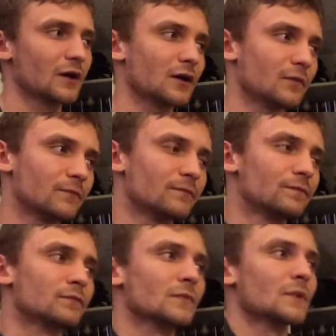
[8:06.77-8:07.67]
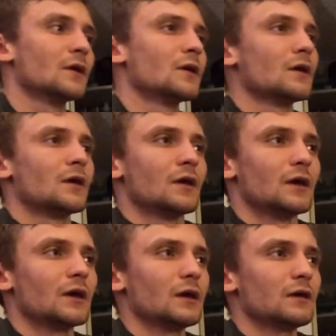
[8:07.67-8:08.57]
Um,
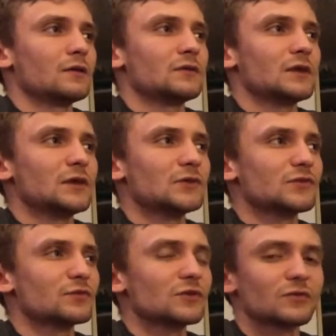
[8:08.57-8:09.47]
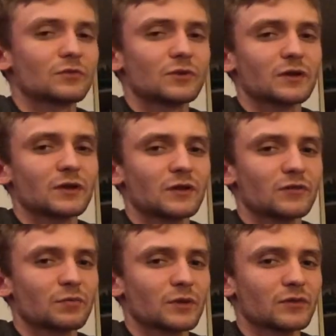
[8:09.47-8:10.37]
and it's just a really
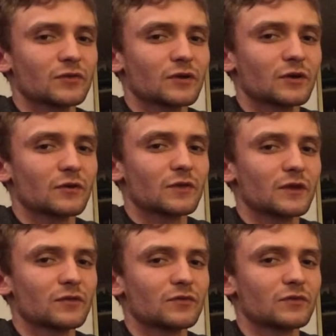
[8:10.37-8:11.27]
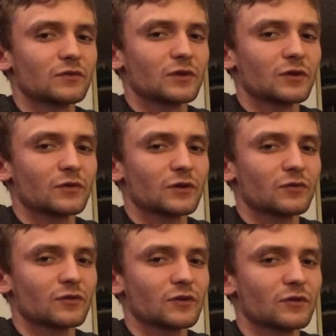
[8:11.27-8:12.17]
nice place to go that isn't you know the
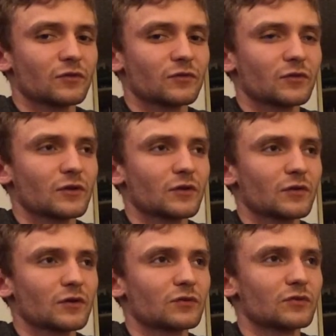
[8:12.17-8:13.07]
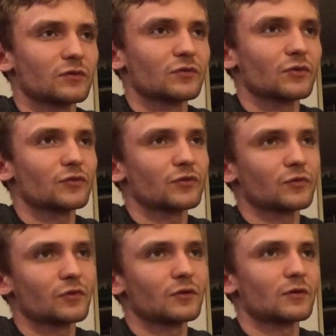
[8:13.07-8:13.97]
casinos you know cause there's also
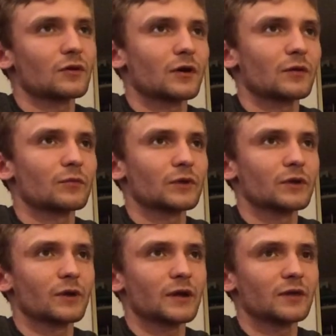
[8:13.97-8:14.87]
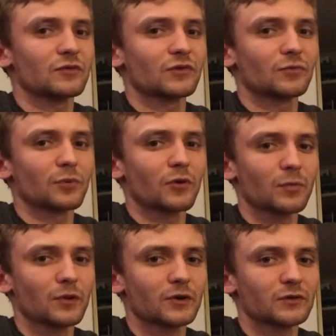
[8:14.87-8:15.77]
the um, reno aces
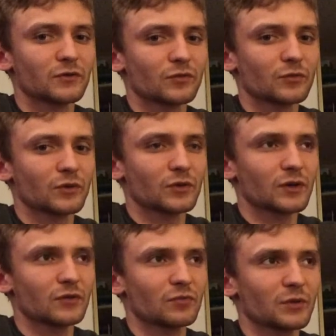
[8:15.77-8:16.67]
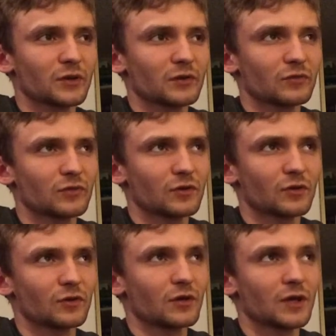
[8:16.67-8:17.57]
ballpark that's a really nice place you
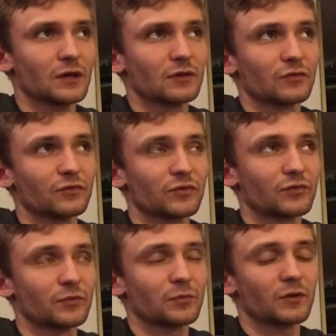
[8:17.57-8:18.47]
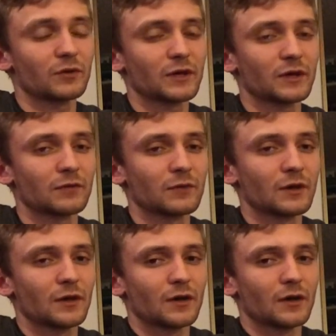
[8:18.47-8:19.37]
can go to any of the, the football game
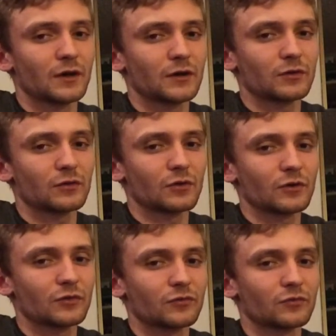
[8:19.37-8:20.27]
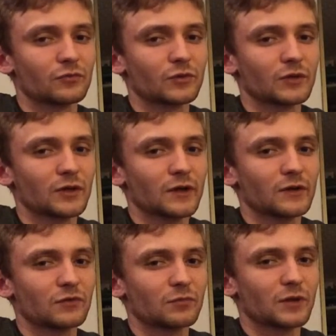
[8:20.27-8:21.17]
uh, UNR is really
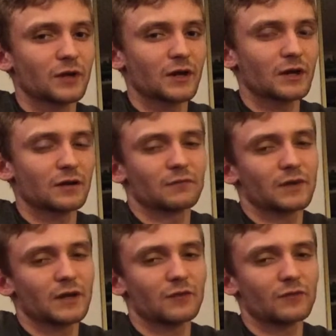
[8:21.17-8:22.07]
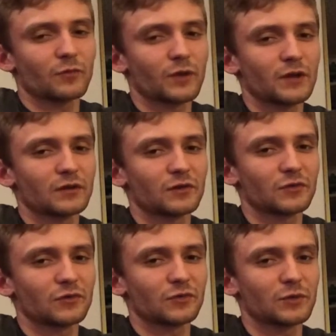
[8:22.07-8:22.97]
nice, but I, I never went
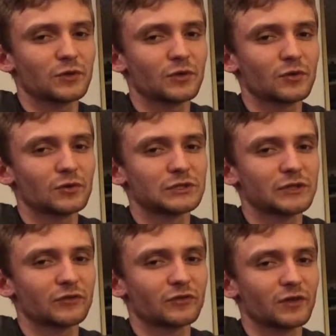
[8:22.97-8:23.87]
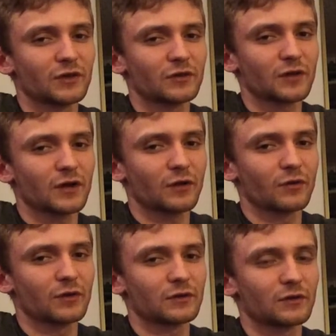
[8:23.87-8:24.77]
because when you go to a JC and you're not
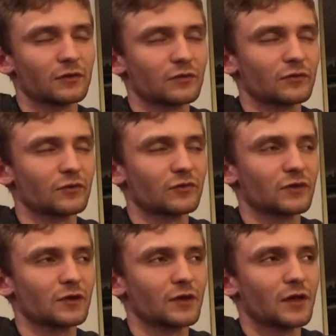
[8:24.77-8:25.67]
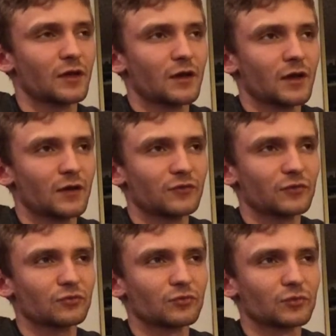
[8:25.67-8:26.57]
going to the university, it
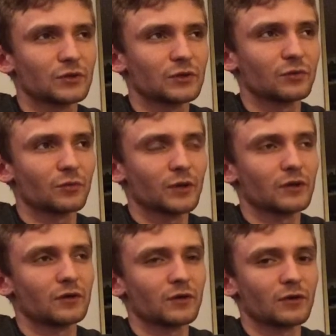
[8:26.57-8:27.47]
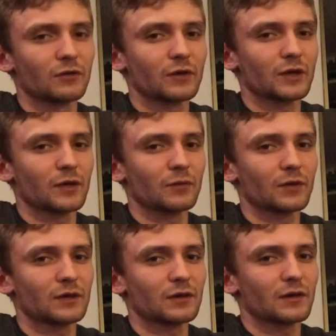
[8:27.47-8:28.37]
feels really weird to go to a game.
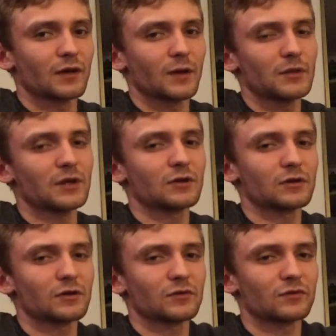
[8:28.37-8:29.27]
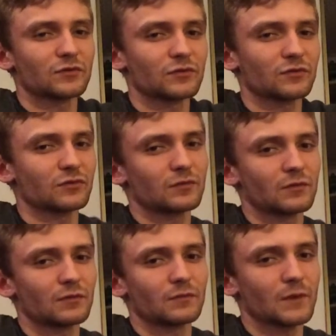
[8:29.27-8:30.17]
Like, I mean, I could have. It's just,
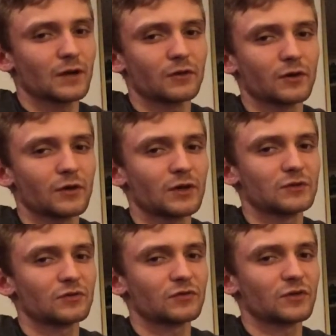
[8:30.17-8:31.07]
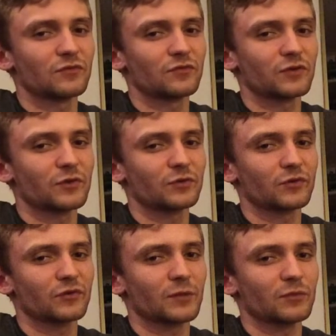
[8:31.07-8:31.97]
I don't know. It just didn't feel the
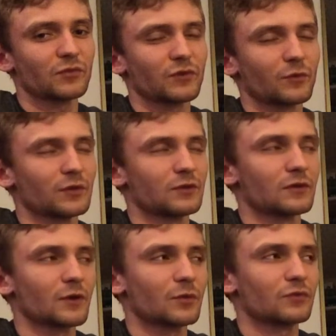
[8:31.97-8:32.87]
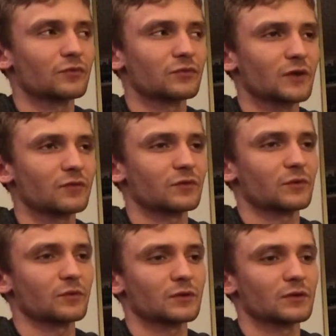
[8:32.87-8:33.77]
same as if I went there. I would have
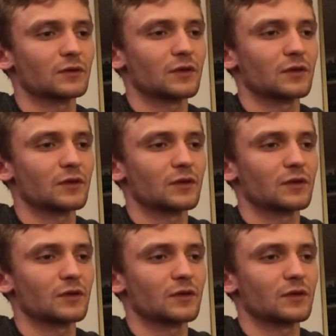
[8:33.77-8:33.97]
definitely went.